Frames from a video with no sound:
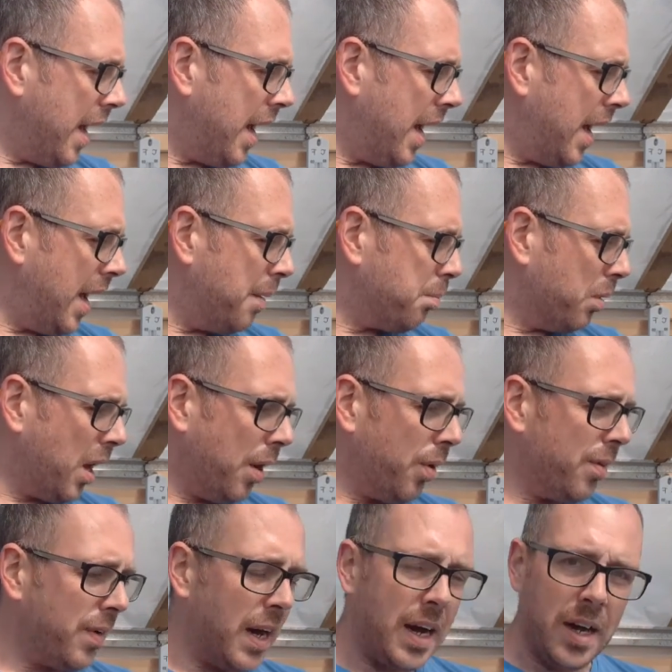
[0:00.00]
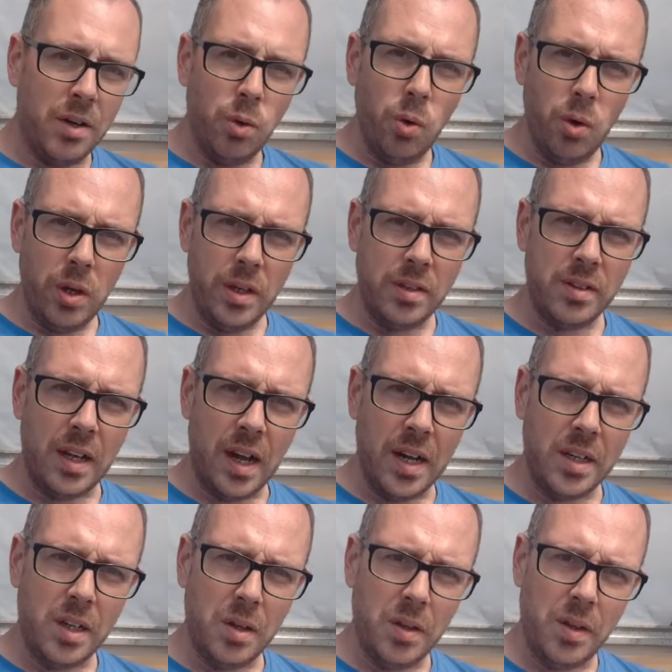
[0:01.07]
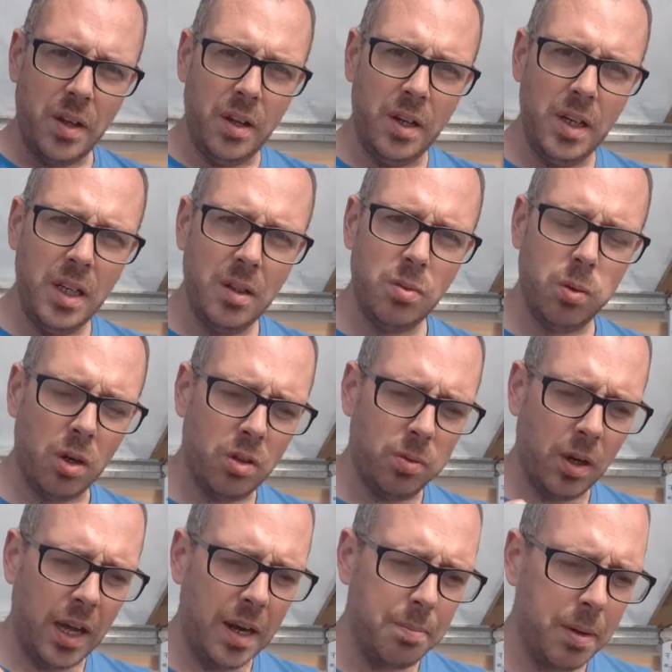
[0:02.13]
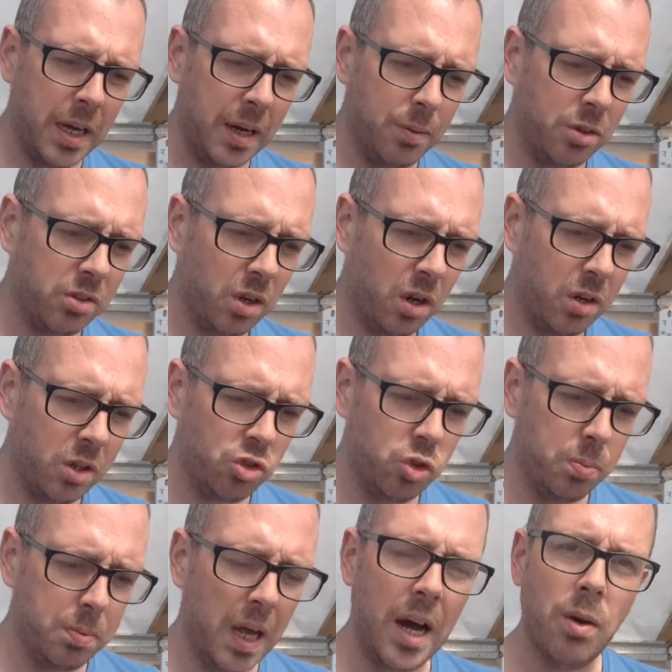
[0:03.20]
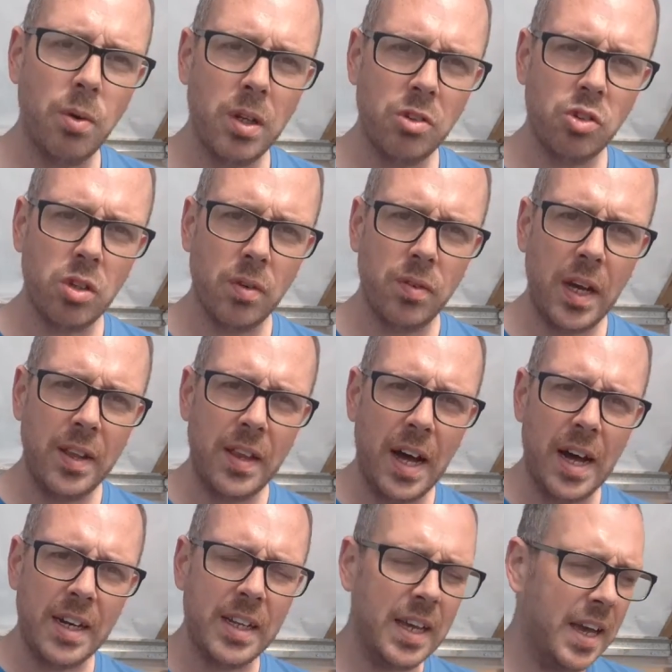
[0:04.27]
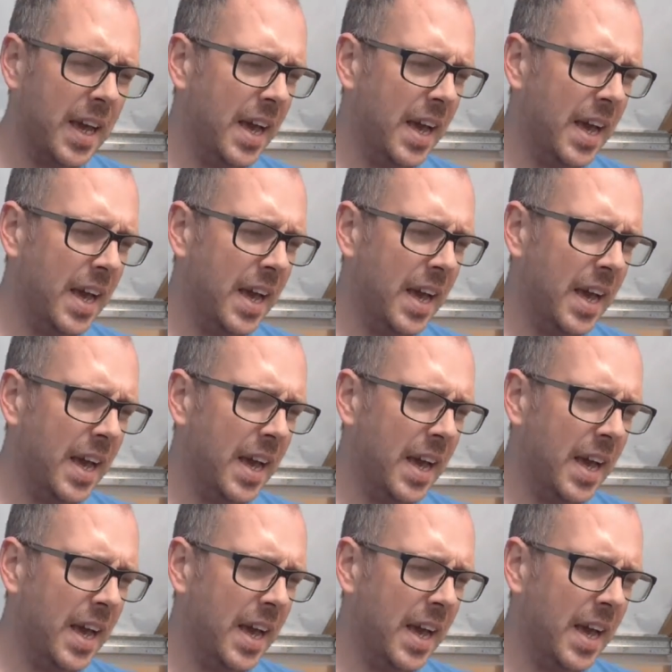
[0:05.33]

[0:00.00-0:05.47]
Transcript: But however, I noticed that the leaves, once they were getting bigger, were starting to droop down and stuff like that.